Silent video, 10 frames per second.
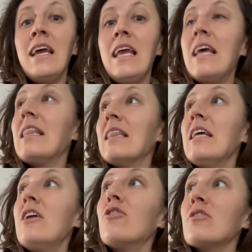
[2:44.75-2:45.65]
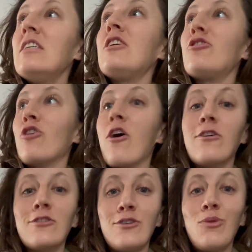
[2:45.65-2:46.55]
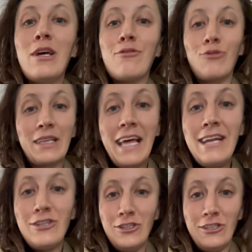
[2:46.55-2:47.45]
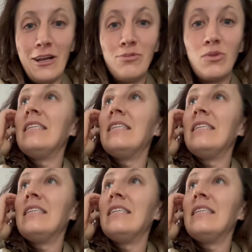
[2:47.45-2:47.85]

It literally struggles with relationships.